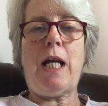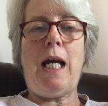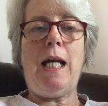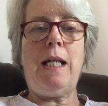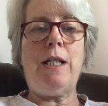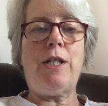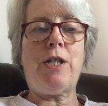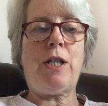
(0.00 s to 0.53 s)

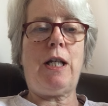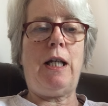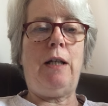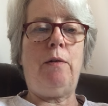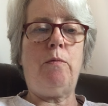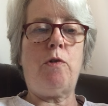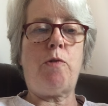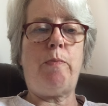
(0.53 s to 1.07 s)
Anne's
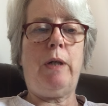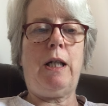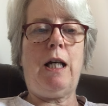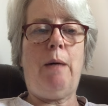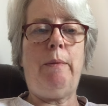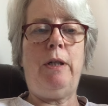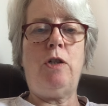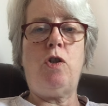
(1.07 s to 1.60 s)
skin was
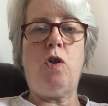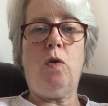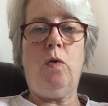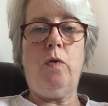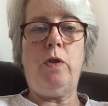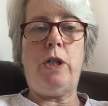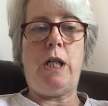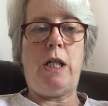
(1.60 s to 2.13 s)
becoming
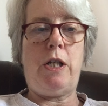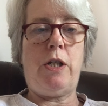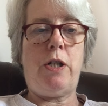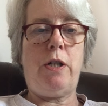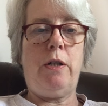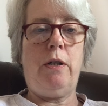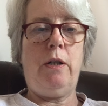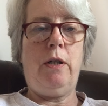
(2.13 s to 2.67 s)
jaundiced.